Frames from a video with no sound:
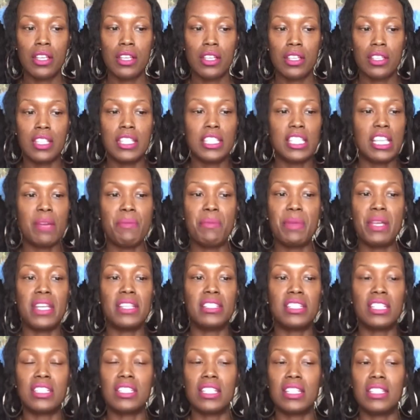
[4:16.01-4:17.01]
This can be
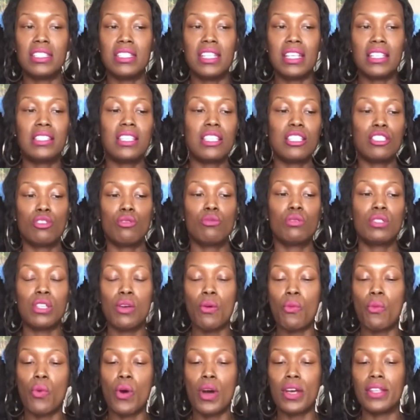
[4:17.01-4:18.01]
just addicted to
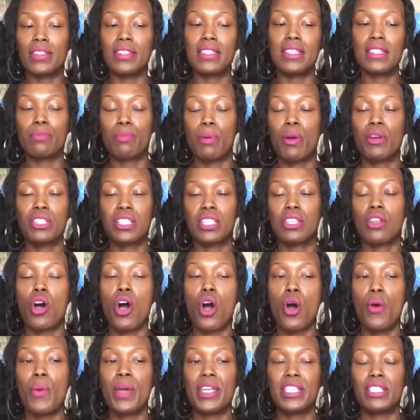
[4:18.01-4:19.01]
someone, this person
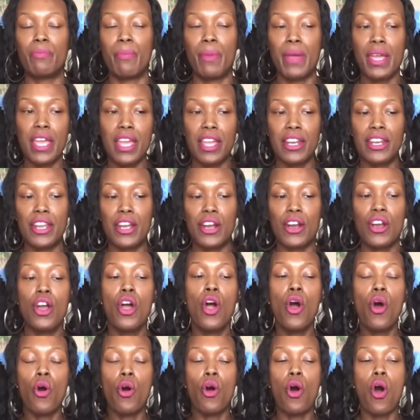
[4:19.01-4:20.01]
always being there
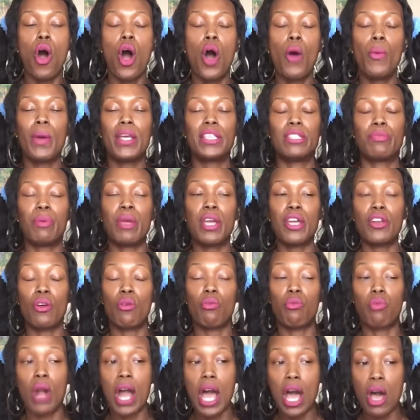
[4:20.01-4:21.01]
or always being
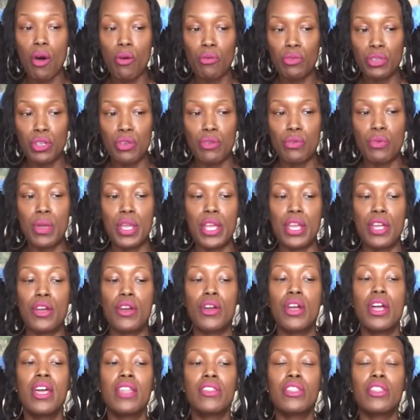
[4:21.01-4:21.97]
around you here.